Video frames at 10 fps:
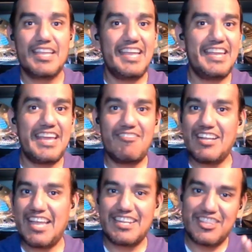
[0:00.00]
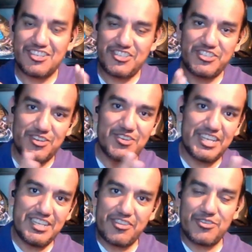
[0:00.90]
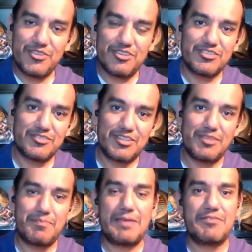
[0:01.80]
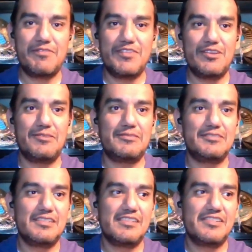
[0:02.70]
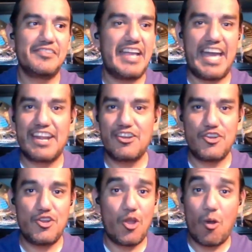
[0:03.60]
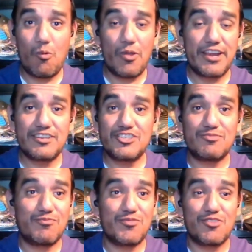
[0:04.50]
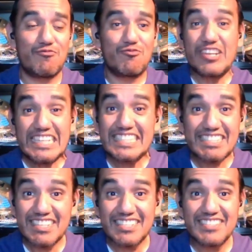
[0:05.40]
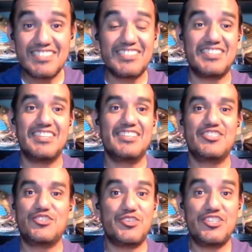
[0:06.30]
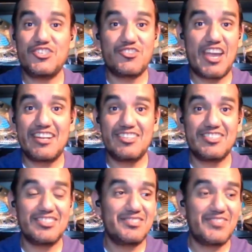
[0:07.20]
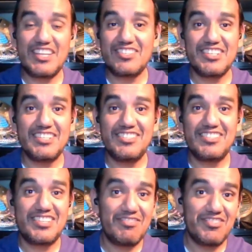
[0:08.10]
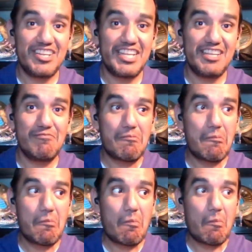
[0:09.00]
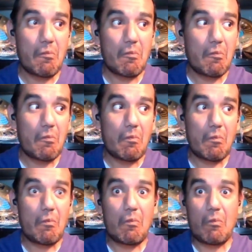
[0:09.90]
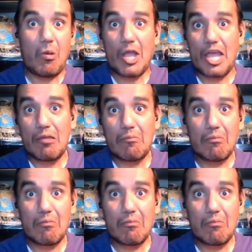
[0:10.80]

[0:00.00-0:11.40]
And now again, the journey to the pay-per-view. Out of nowhere, for reasons, Trish Stratus is facing Tiffany. Okay.